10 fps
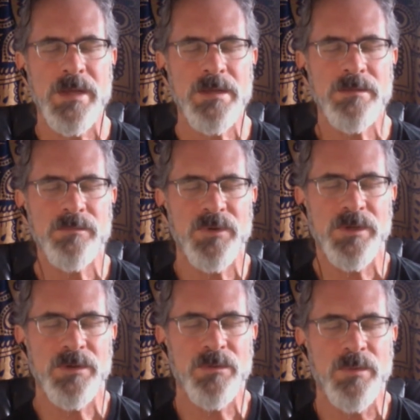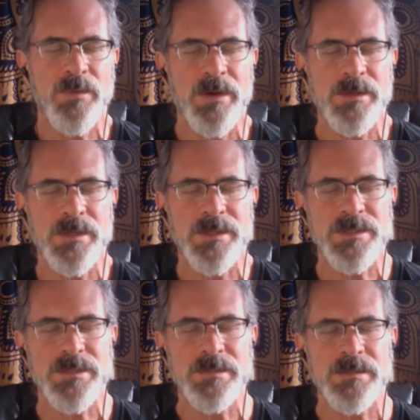You might bring
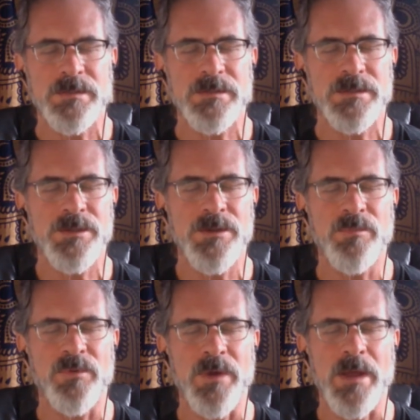awareness to your breath,